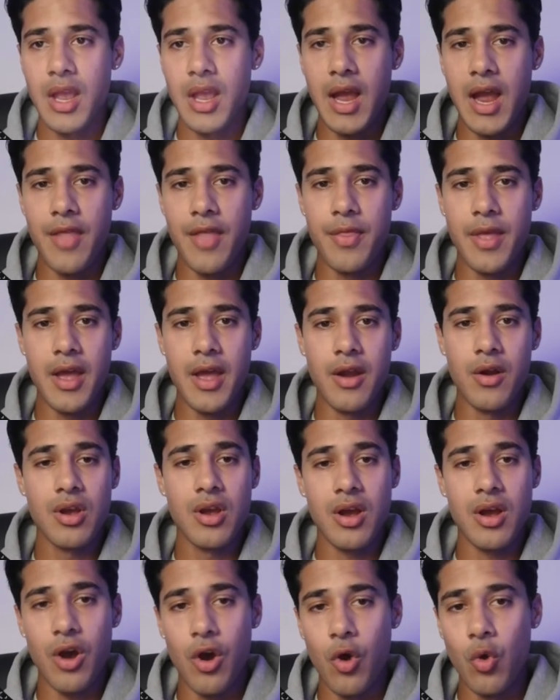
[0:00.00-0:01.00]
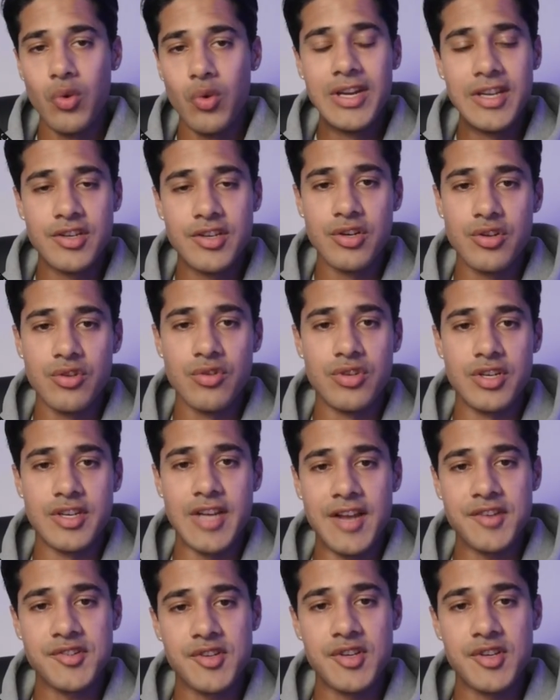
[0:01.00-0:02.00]
And then all we need to do to
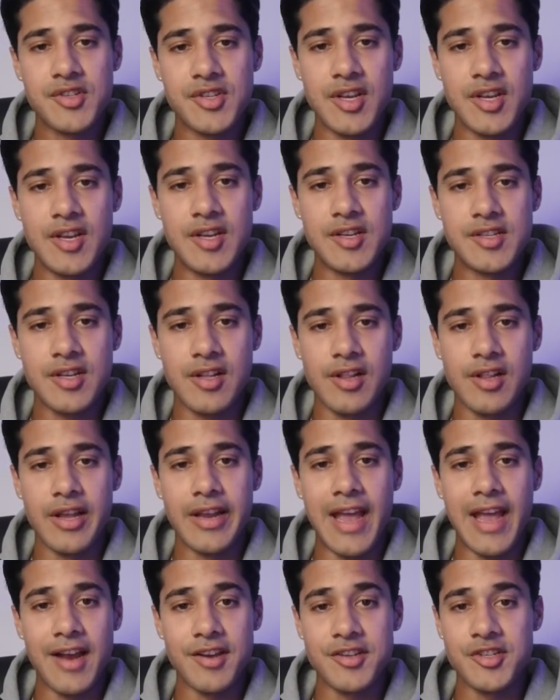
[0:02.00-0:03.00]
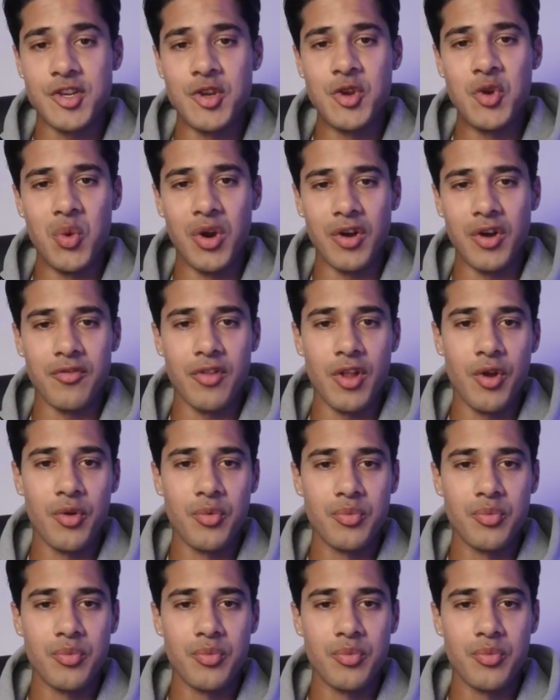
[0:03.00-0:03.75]
test this is click execute workflow.